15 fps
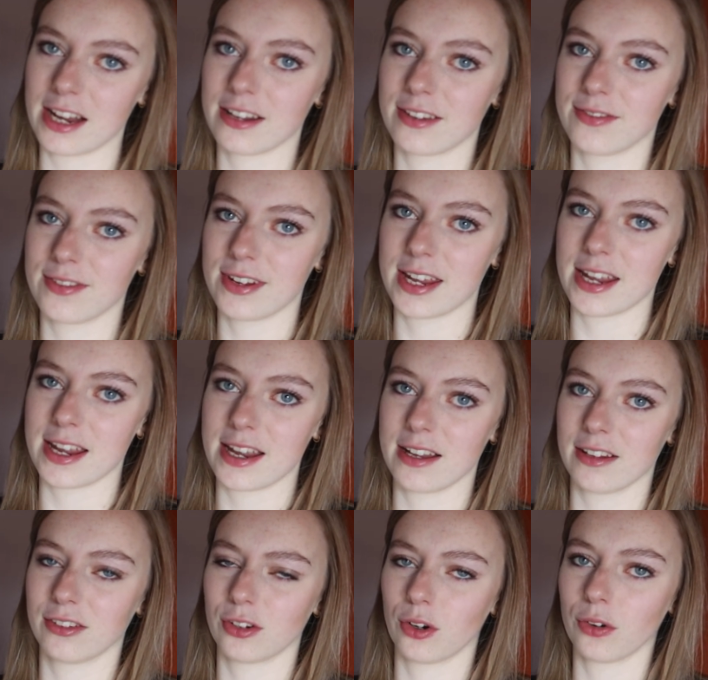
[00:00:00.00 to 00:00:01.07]
is
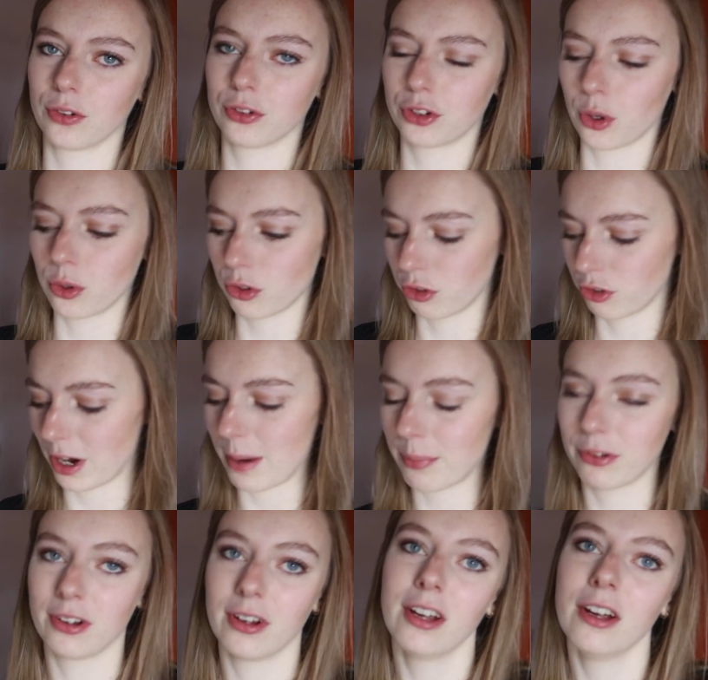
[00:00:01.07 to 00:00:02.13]
the sort of shoulder
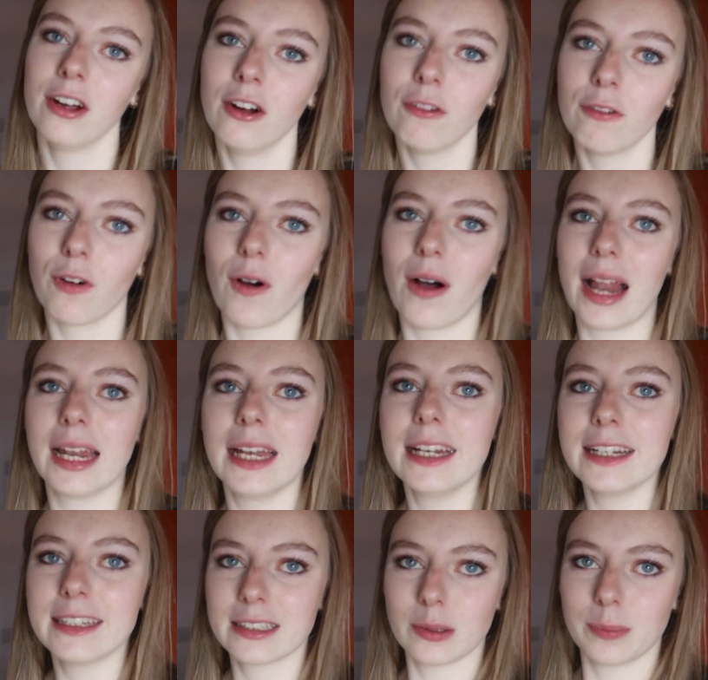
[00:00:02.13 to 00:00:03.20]
straps for a
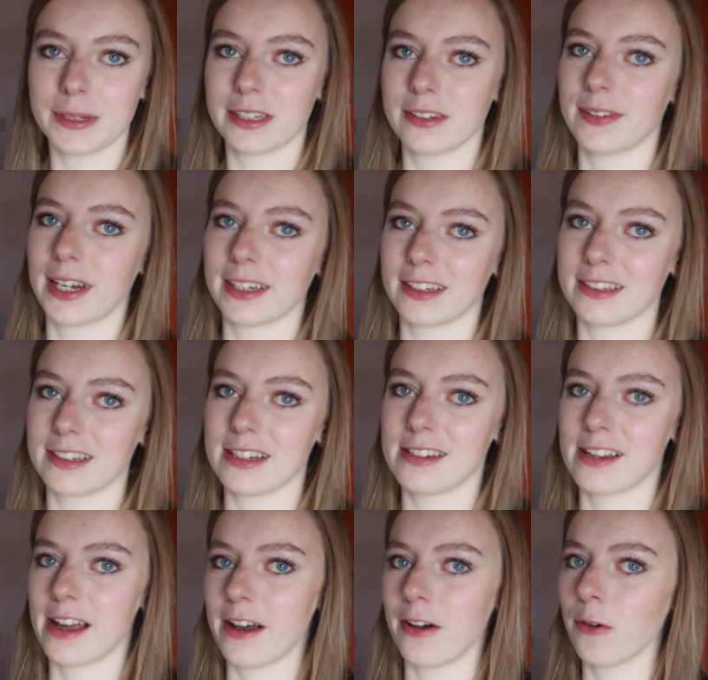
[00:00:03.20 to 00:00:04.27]
little bit of added
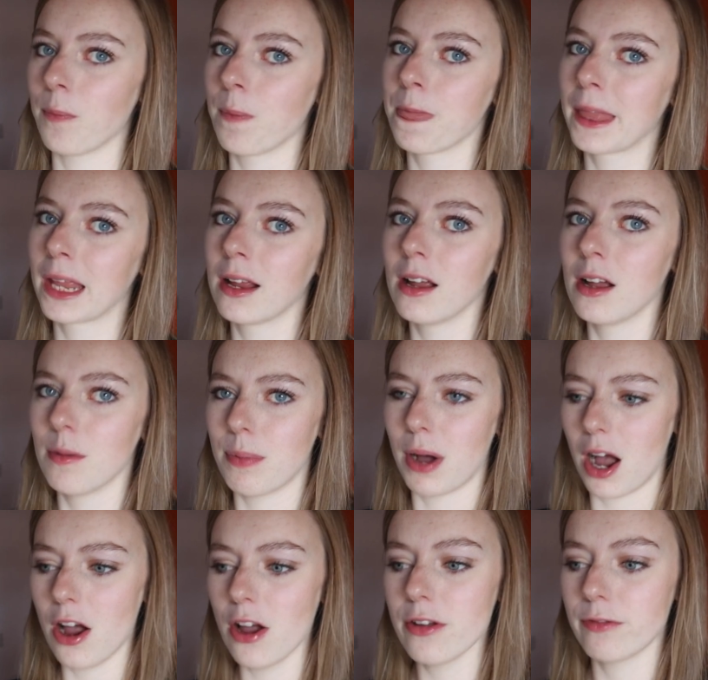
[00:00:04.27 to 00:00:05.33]
detail.
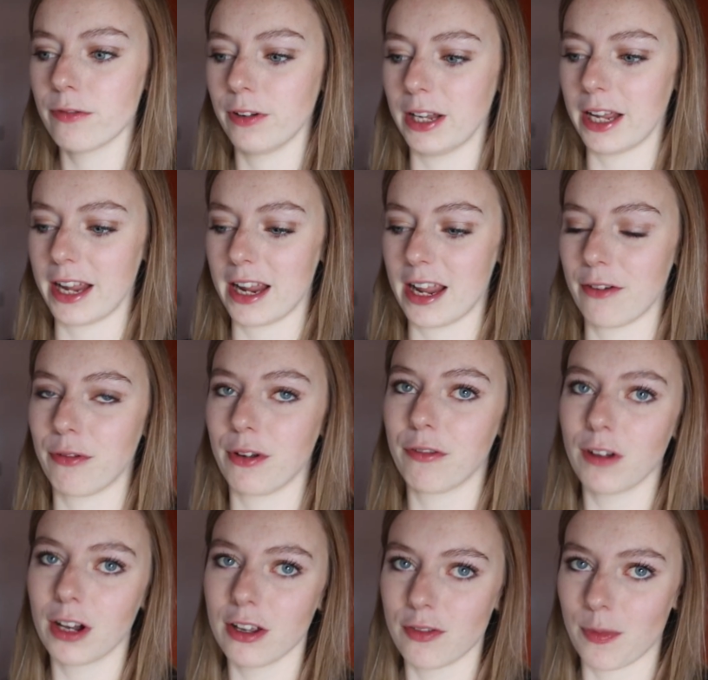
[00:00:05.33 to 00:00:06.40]
But hopefully, if we
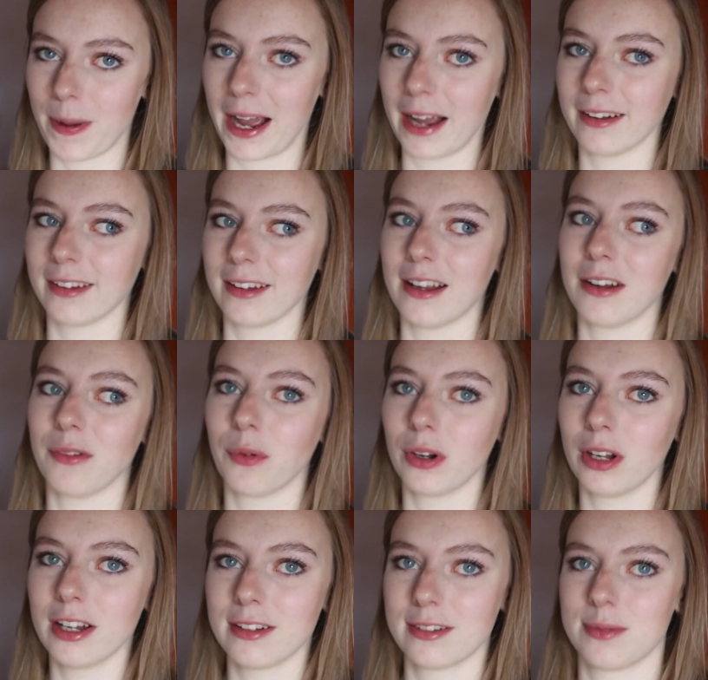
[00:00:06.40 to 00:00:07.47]
follow the pattern,
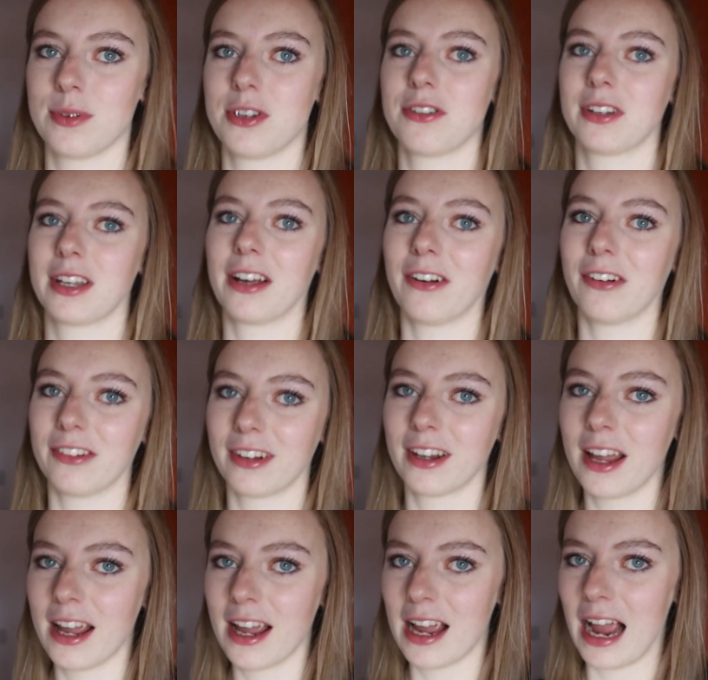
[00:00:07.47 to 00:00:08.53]
we'll learn some new skills
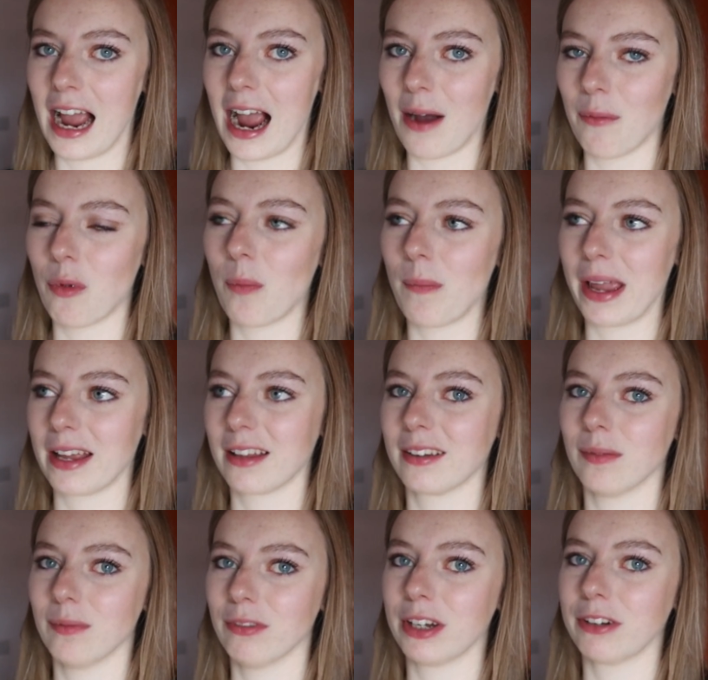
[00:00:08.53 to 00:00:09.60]
and we'll make
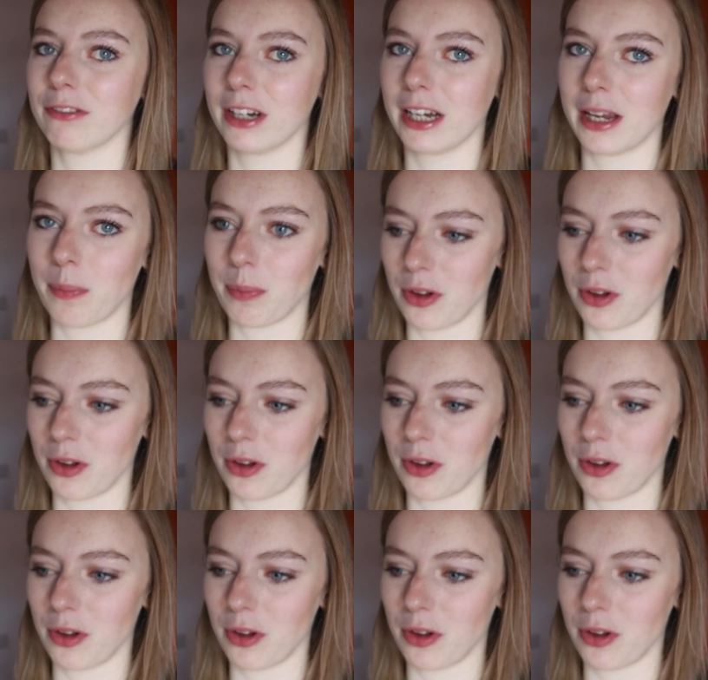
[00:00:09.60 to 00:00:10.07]
something really